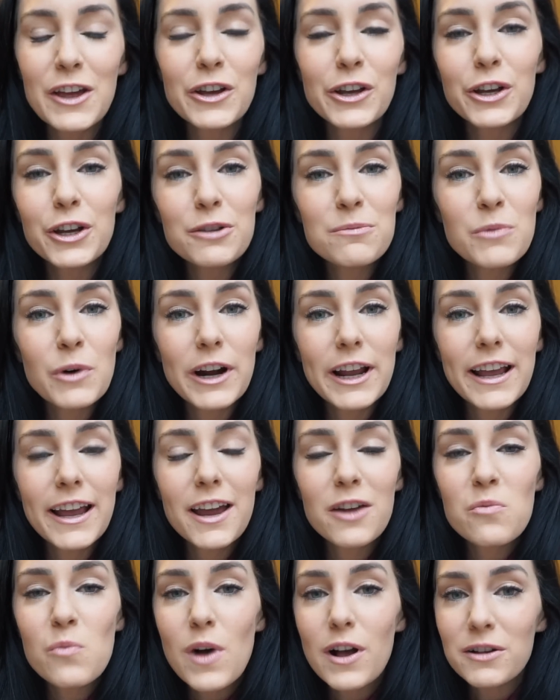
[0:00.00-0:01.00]
Good morning
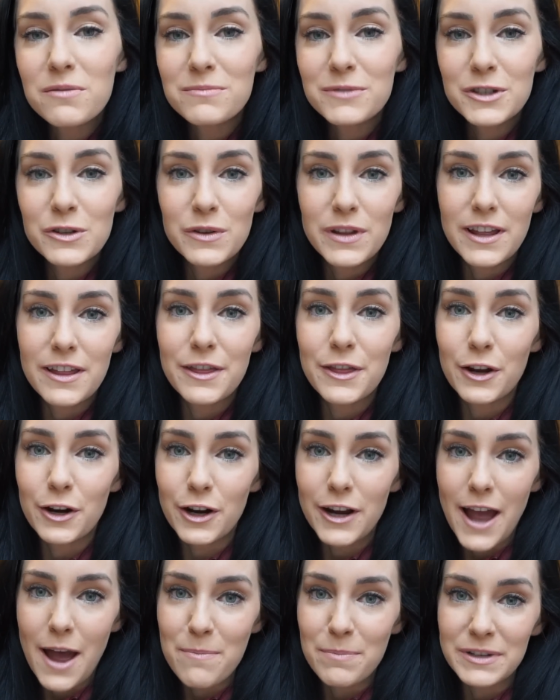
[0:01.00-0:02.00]
and welcome to the
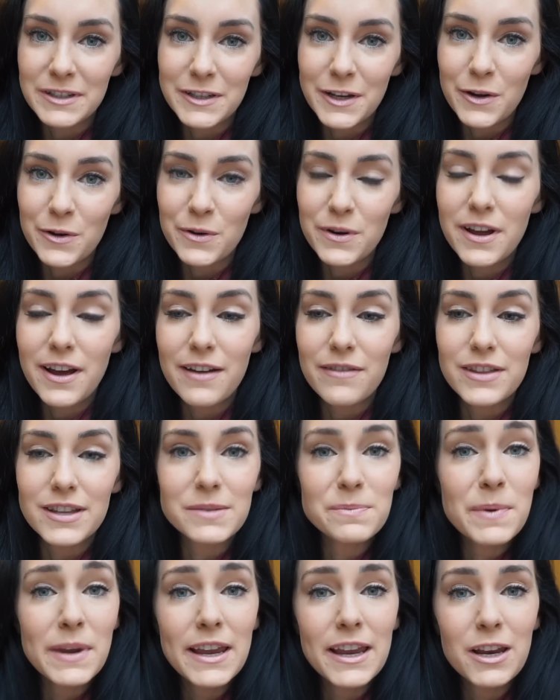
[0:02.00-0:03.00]
third episode of
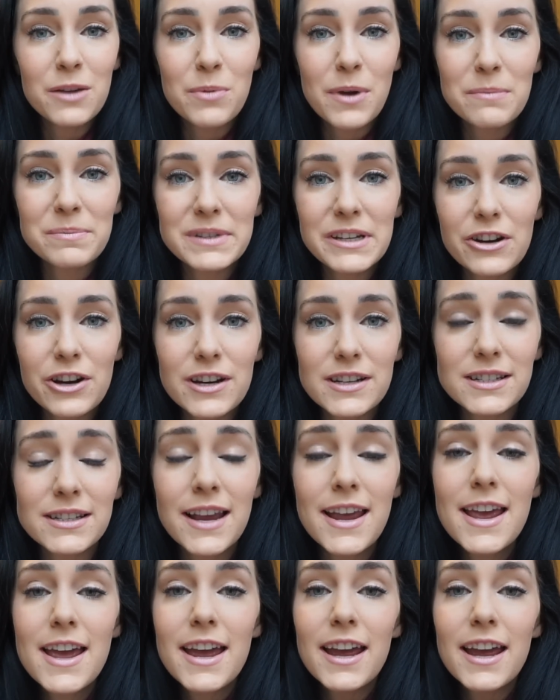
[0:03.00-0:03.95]
this bikini prep series.